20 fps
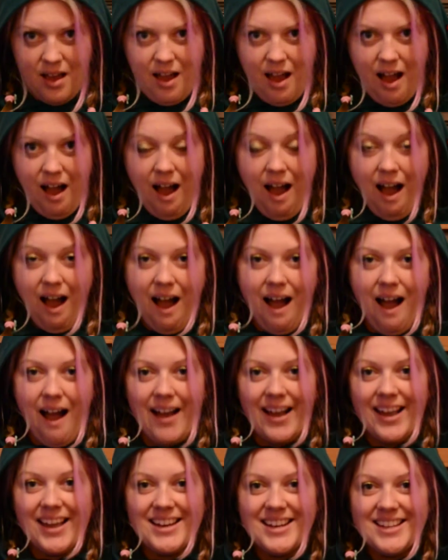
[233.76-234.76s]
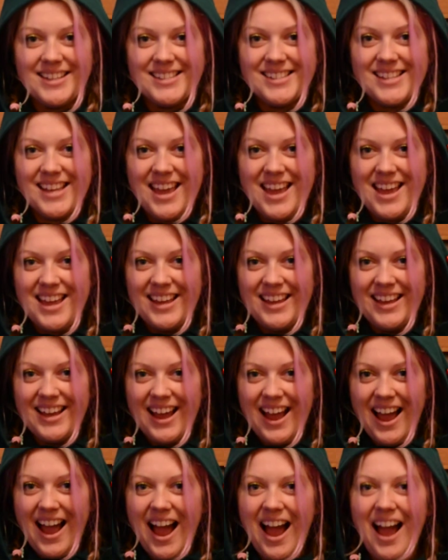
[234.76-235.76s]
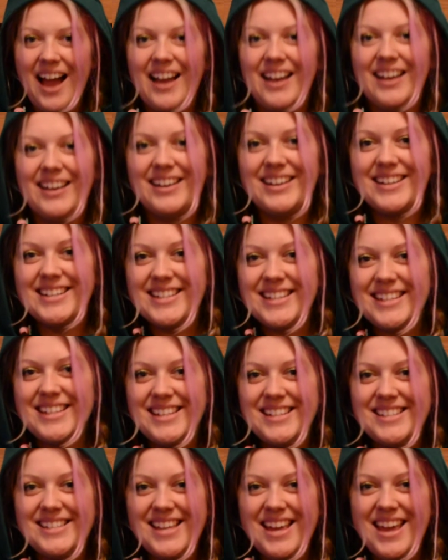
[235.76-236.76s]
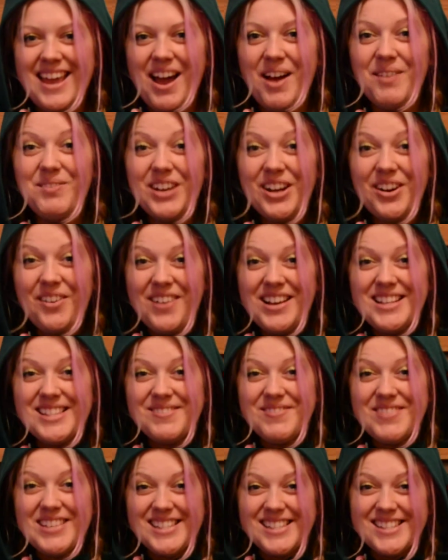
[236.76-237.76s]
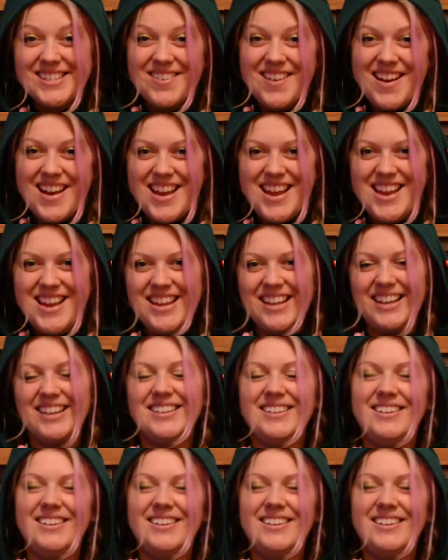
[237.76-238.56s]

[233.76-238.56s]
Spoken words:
up. Can you see? I'm a Christmas tree!